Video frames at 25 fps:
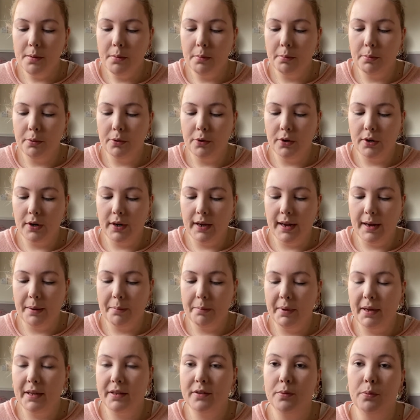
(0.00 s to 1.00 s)
but
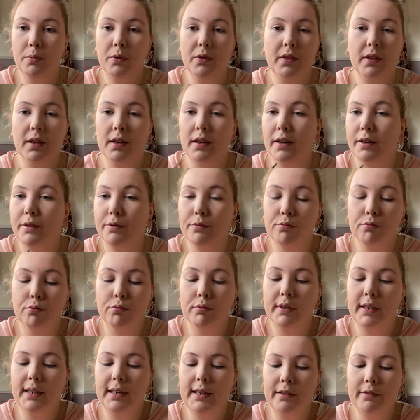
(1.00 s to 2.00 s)
it's one that I
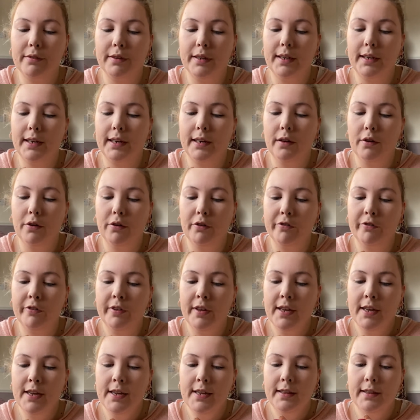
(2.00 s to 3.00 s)
really love.
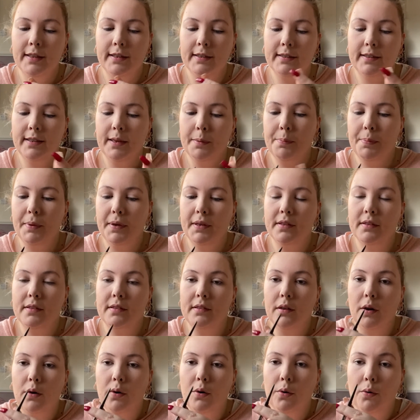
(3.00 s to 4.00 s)
The tip is
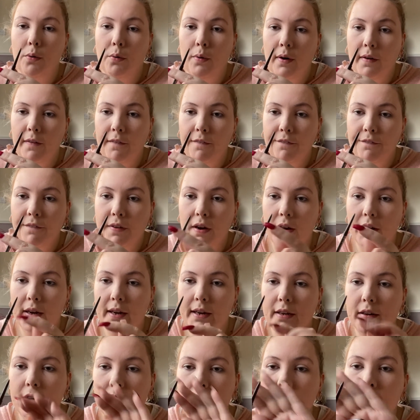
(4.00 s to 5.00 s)
so
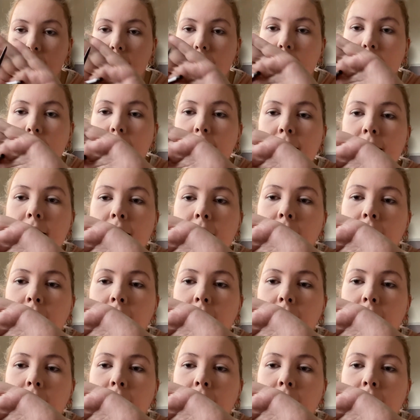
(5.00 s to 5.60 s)
fine on it there,